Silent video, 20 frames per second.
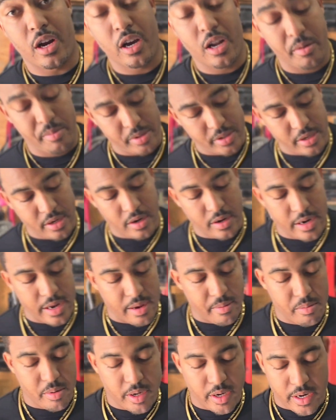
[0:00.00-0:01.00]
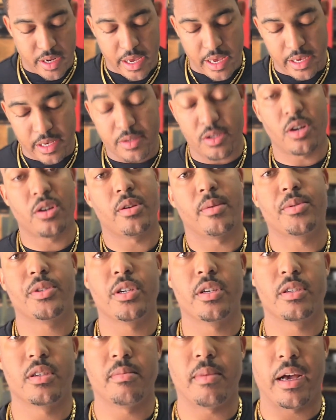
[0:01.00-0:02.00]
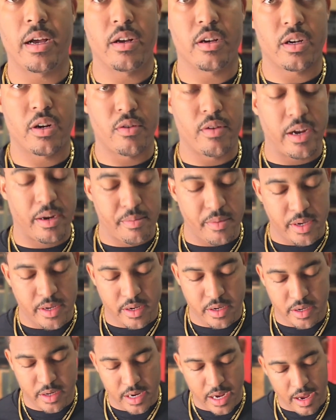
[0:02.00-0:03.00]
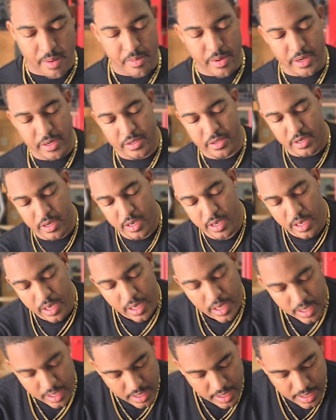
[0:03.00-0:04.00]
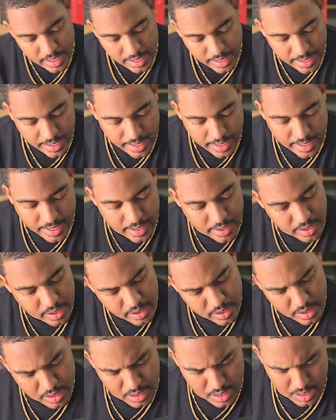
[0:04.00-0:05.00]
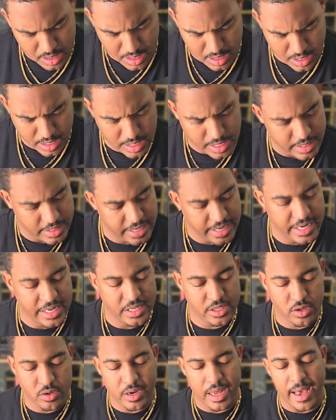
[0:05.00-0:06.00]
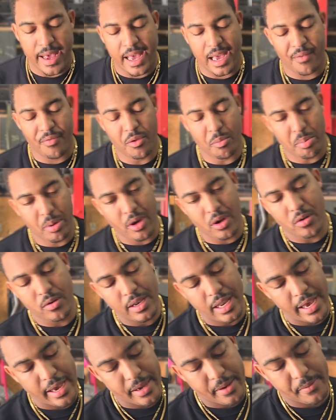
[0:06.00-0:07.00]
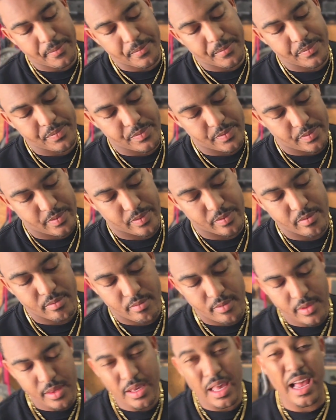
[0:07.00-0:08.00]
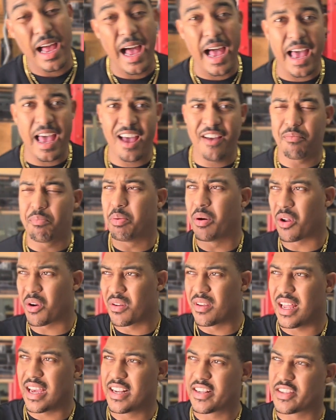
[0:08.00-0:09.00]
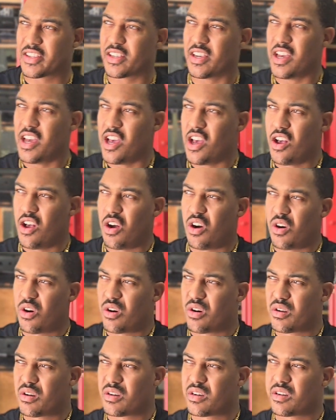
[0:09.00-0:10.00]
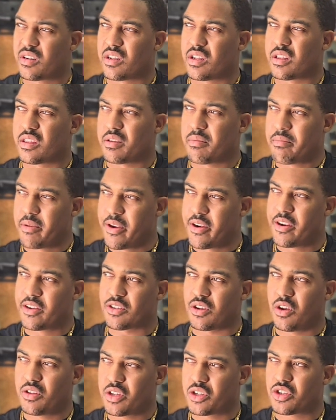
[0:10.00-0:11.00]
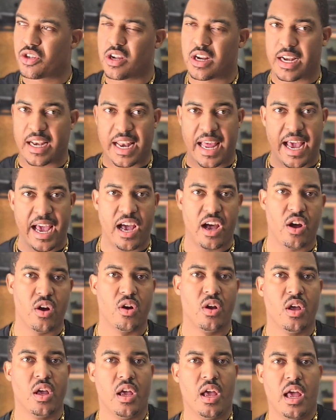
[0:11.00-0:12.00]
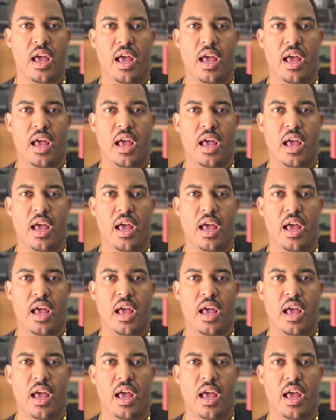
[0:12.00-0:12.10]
100% on that, but I'm sure somebody will correct me in the comments. And these do not have the puddle light. I have puddle lights on the mirrors on the truck now.